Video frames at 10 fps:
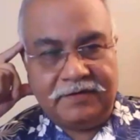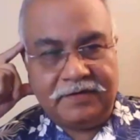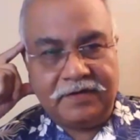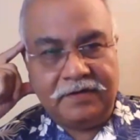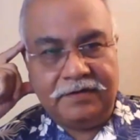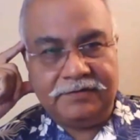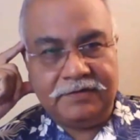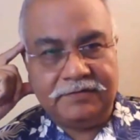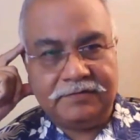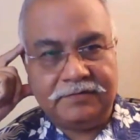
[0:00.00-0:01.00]
and
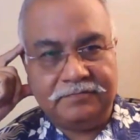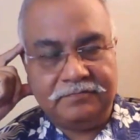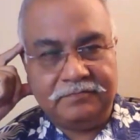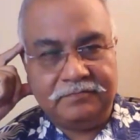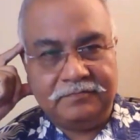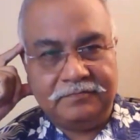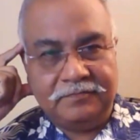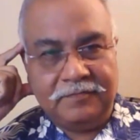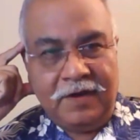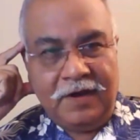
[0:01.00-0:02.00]
recognitions
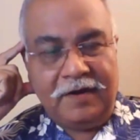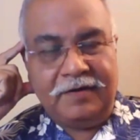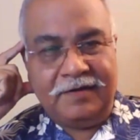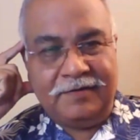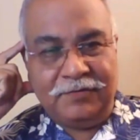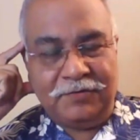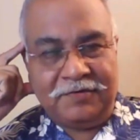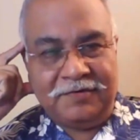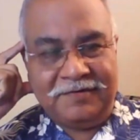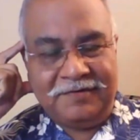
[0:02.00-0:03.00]
under your
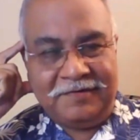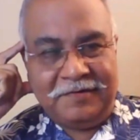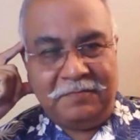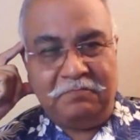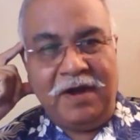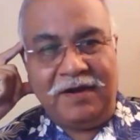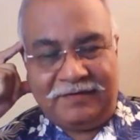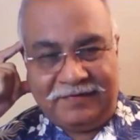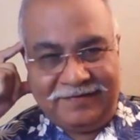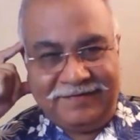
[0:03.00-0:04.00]

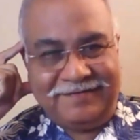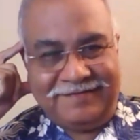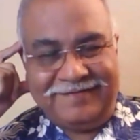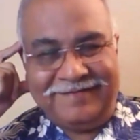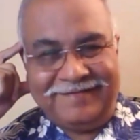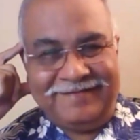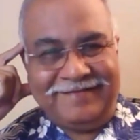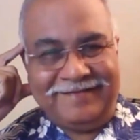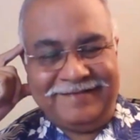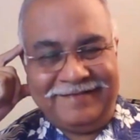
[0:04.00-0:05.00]
belt
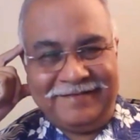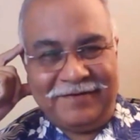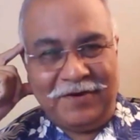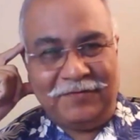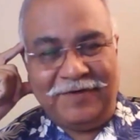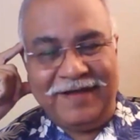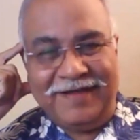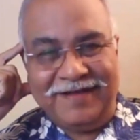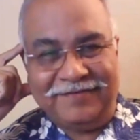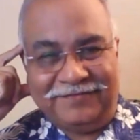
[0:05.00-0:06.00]
of
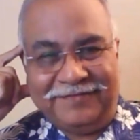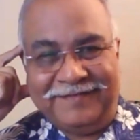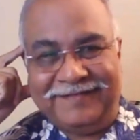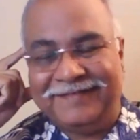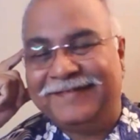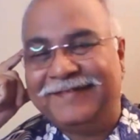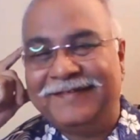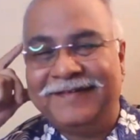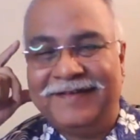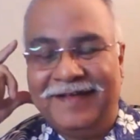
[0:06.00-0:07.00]
IAF
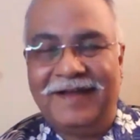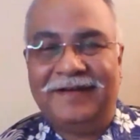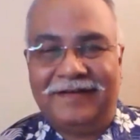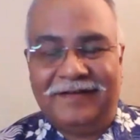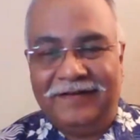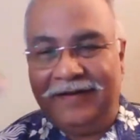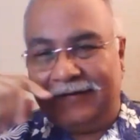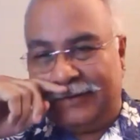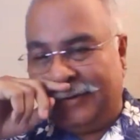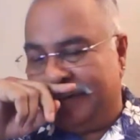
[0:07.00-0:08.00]
and
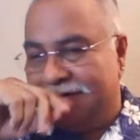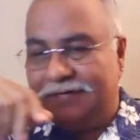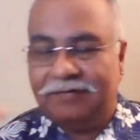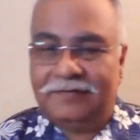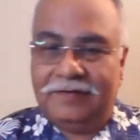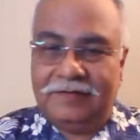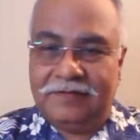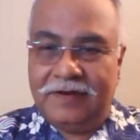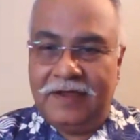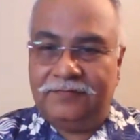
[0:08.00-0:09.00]
later on in
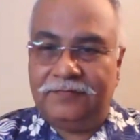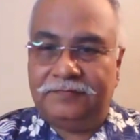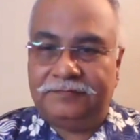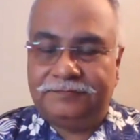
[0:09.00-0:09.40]
the life.